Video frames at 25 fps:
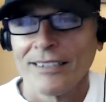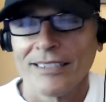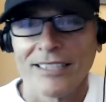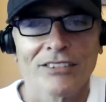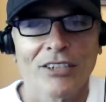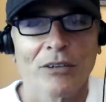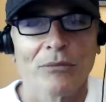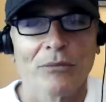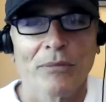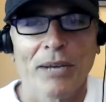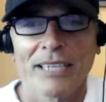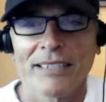
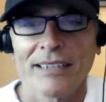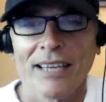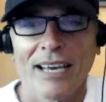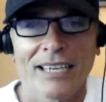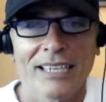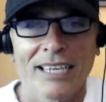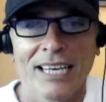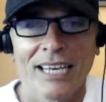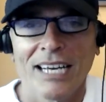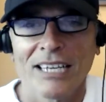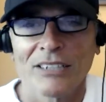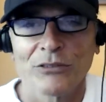don't make
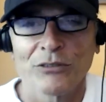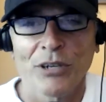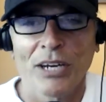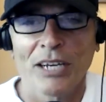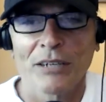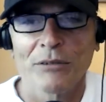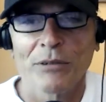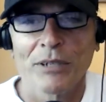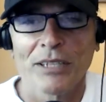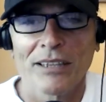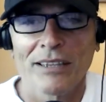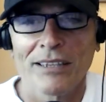that
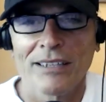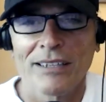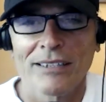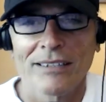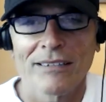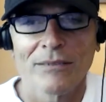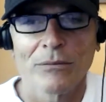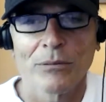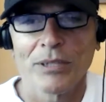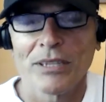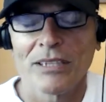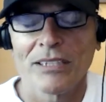contract with the
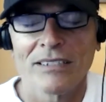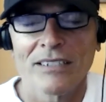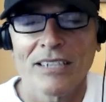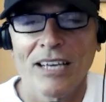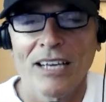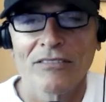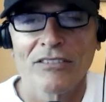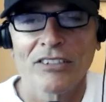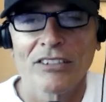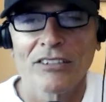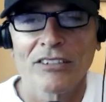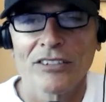with the
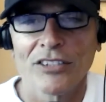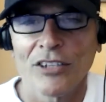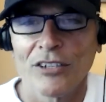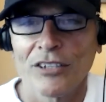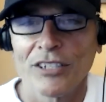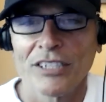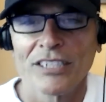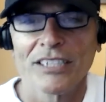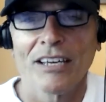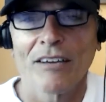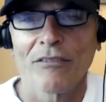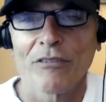devil you
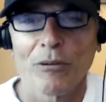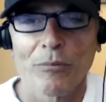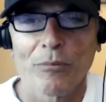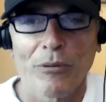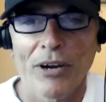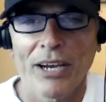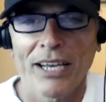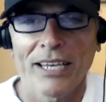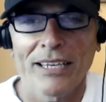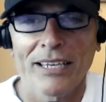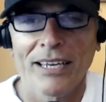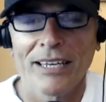could never
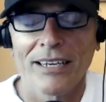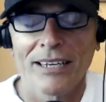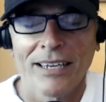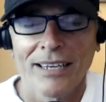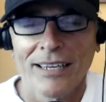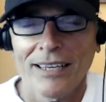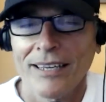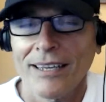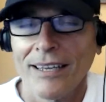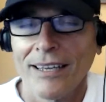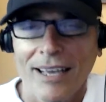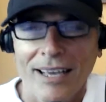break it
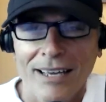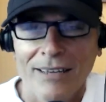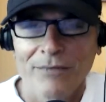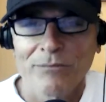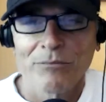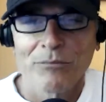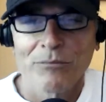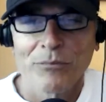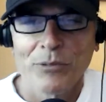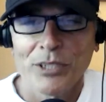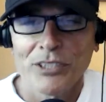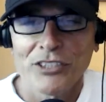
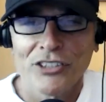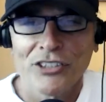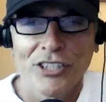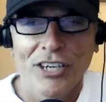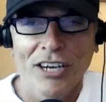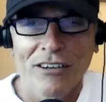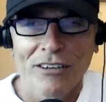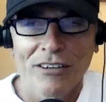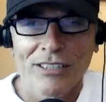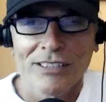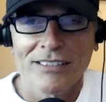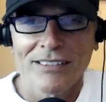and what
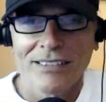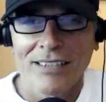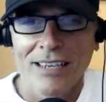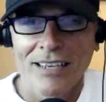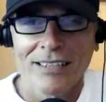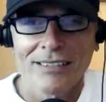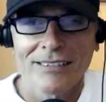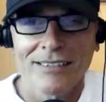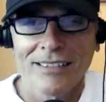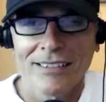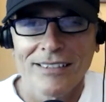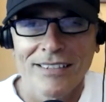jared
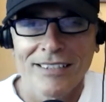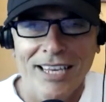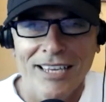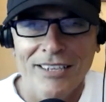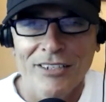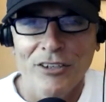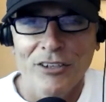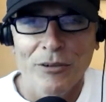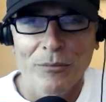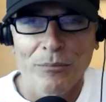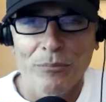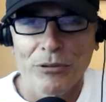says and,
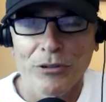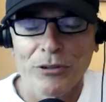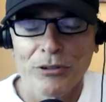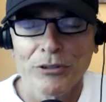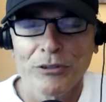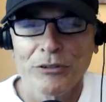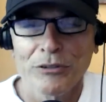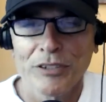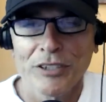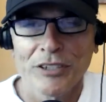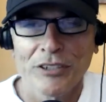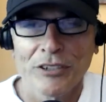and you
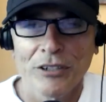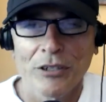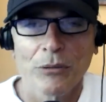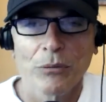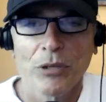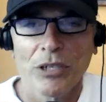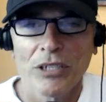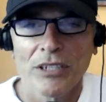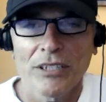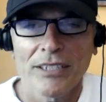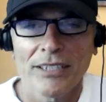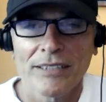prove in your
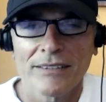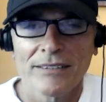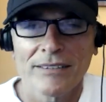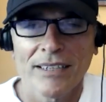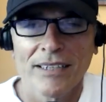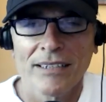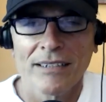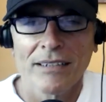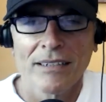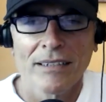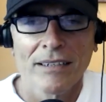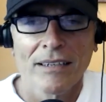work is
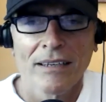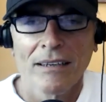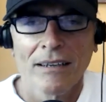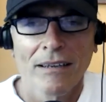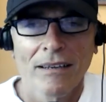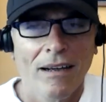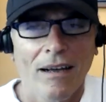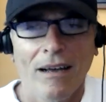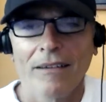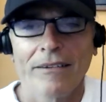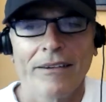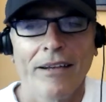that
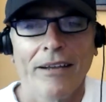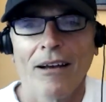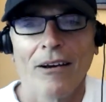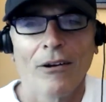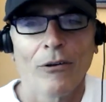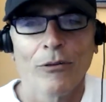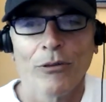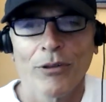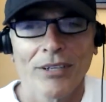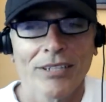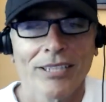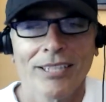Oh
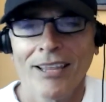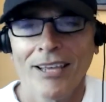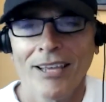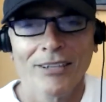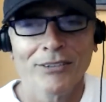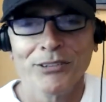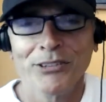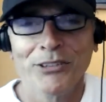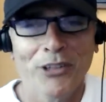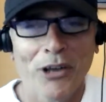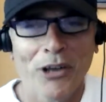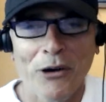no, there's
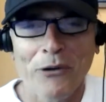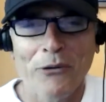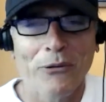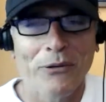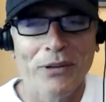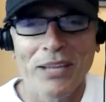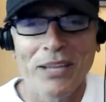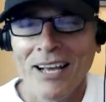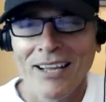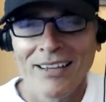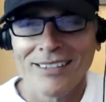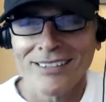there's
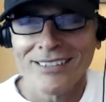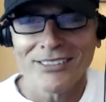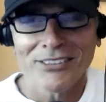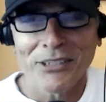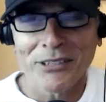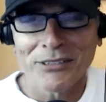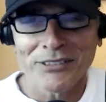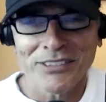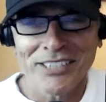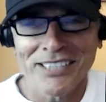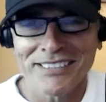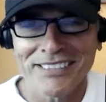no there's
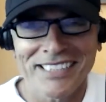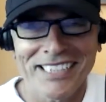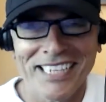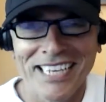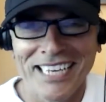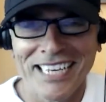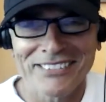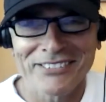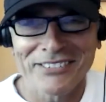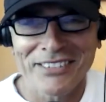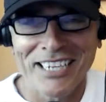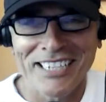no such
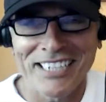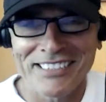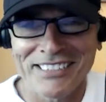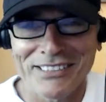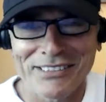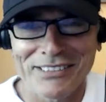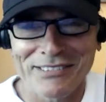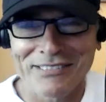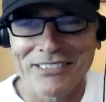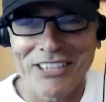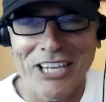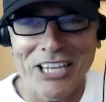contract.
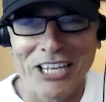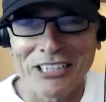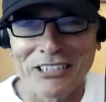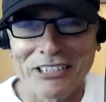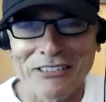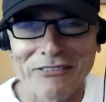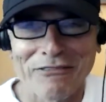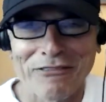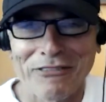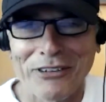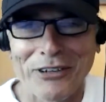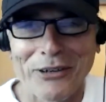It's null
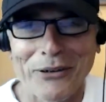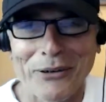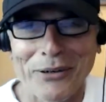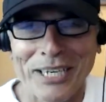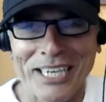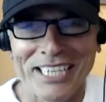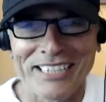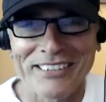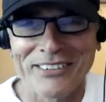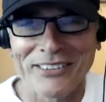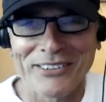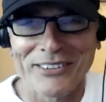and
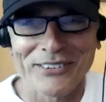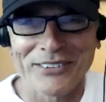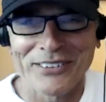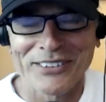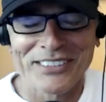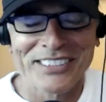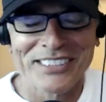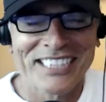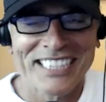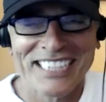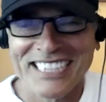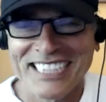void. There,
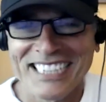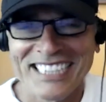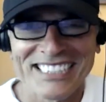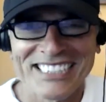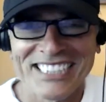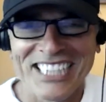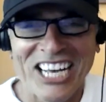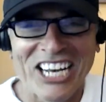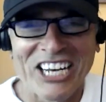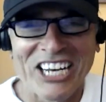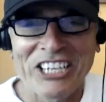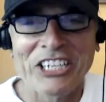there
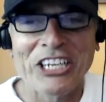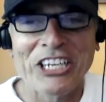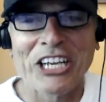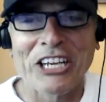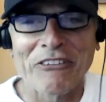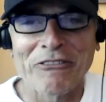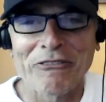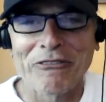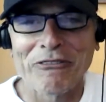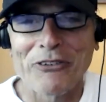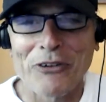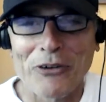it's
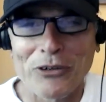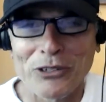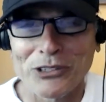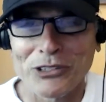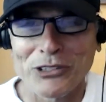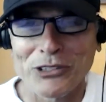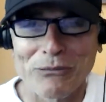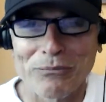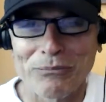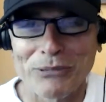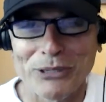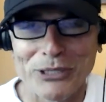
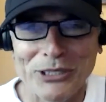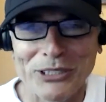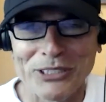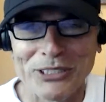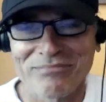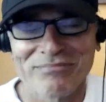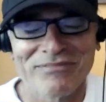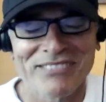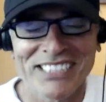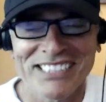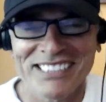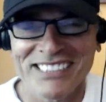
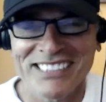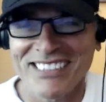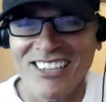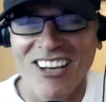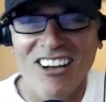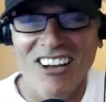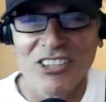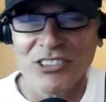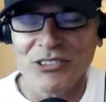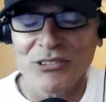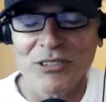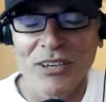unenforceable. Just
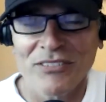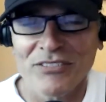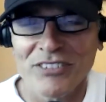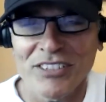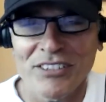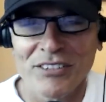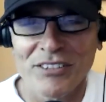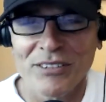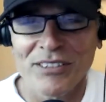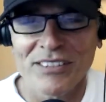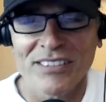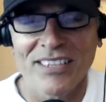all you have to
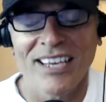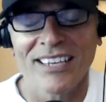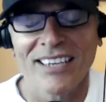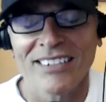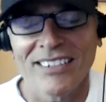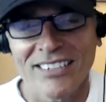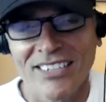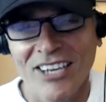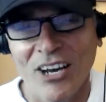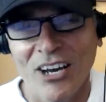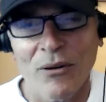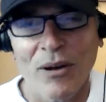do is say,
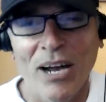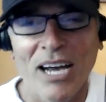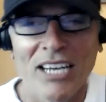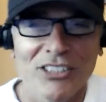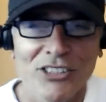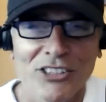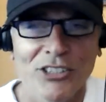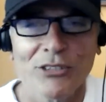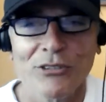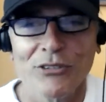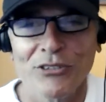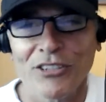yes. no, I
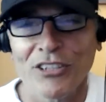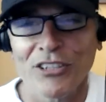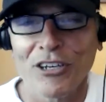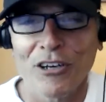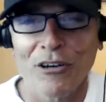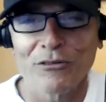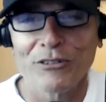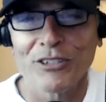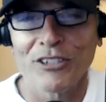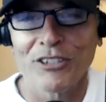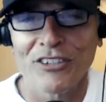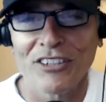choose to
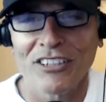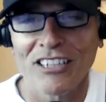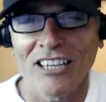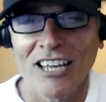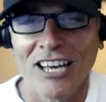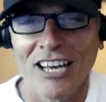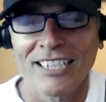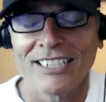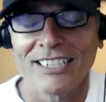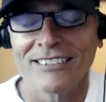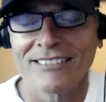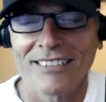go to the
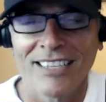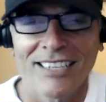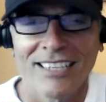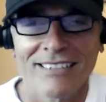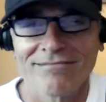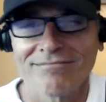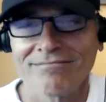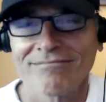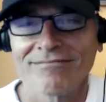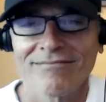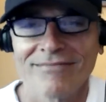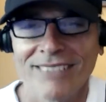light,
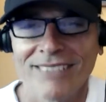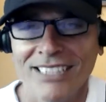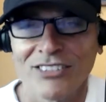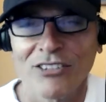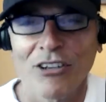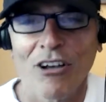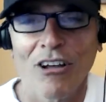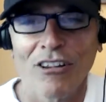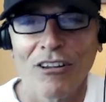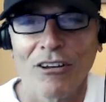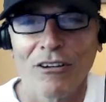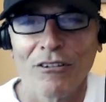and it's
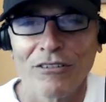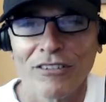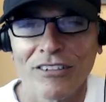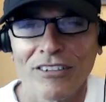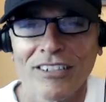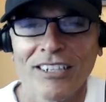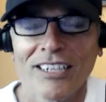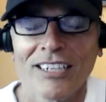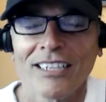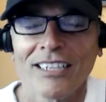all over.